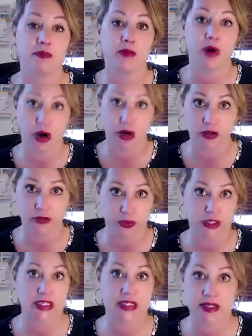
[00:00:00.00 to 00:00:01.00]
Article
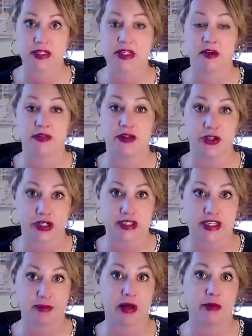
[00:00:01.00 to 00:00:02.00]
46 of the New York
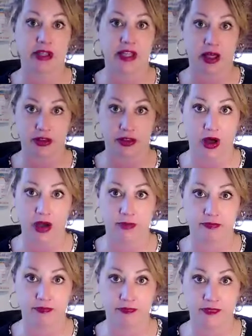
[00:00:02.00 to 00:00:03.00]
State Public Health Law.
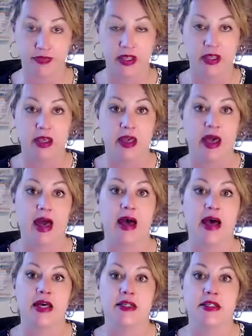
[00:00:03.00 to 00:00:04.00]

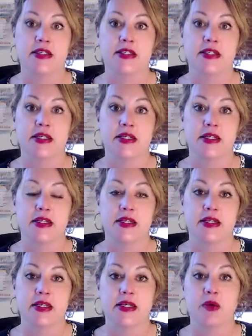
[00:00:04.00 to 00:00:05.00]
And
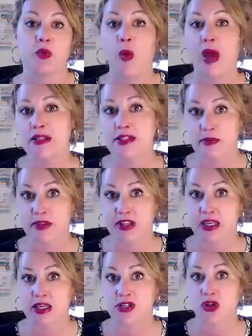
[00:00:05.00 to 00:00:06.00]
when
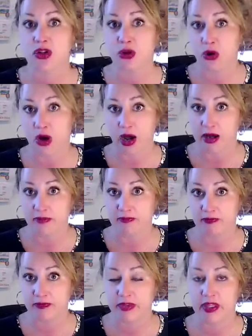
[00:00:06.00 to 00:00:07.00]
something is a law
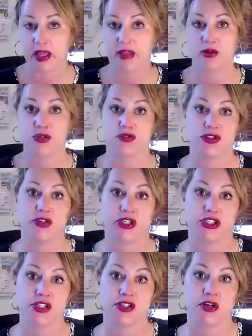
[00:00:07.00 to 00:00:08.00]
and those
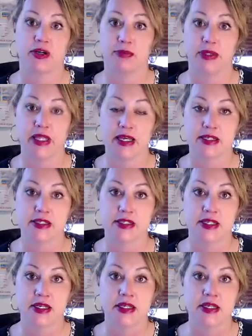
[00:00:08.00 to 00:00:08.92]
restrictions are in place,